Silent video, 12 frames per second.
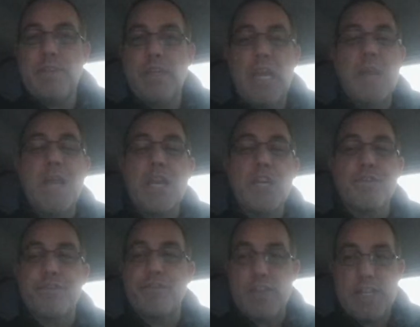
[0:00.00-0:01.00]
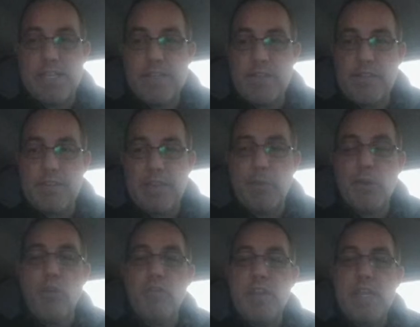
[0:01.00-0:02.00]
I'm not going to freeze. I'm going to
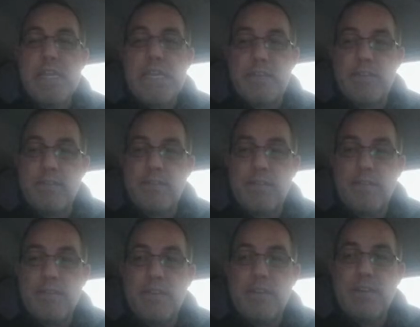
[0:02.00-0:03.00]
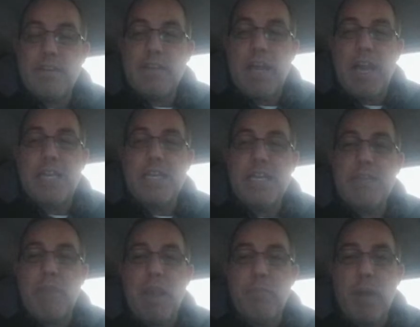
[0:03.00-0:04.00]
overheat.
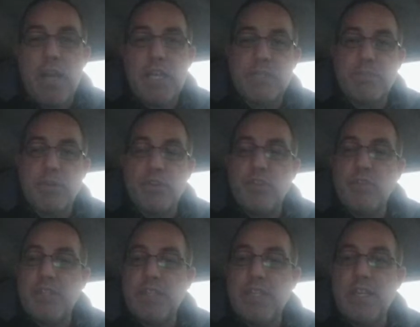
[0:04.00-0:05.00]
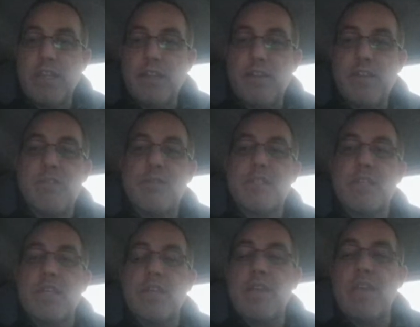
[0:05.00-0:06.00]
My body is producing heat
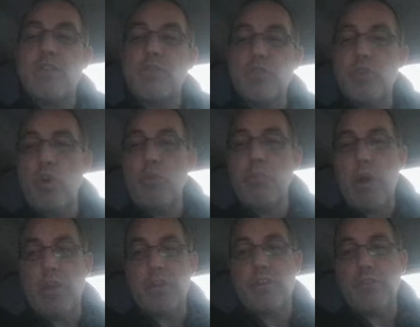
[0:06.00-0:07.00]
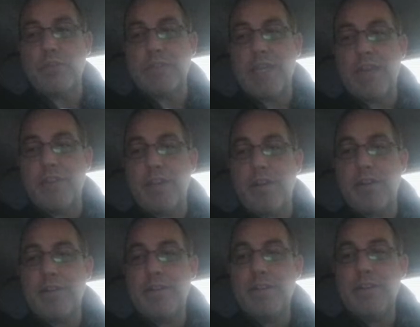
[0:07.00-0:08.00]
continuously, and there's no molecules out there
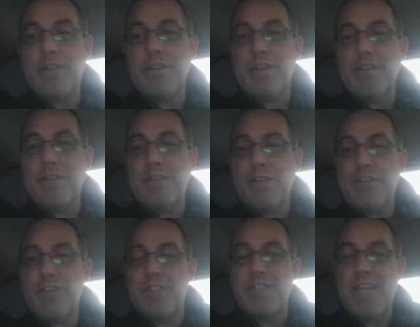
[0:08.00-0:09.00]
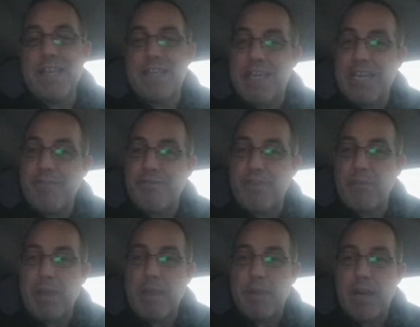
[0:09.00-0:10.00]
to take the heat from
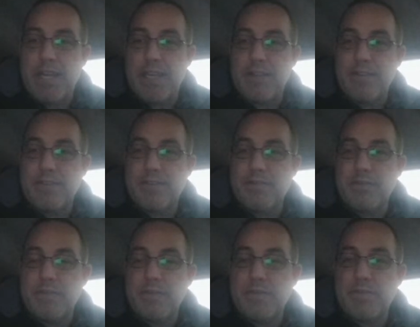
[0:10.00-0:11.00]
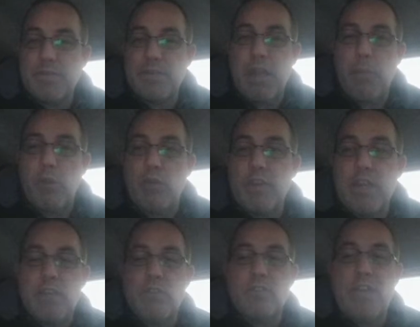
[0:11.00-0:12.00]
my body. I'm going to overheat.
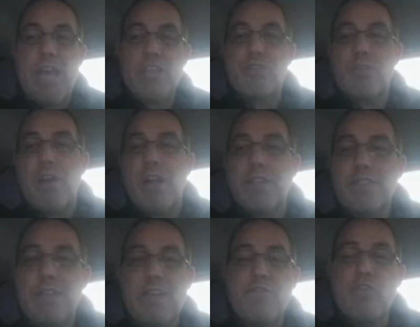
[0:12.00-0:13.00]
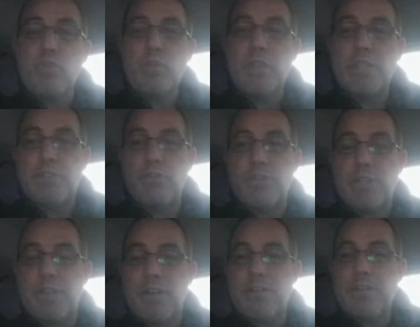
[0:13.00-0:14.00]
Those astronauts, they have cooling suits in there.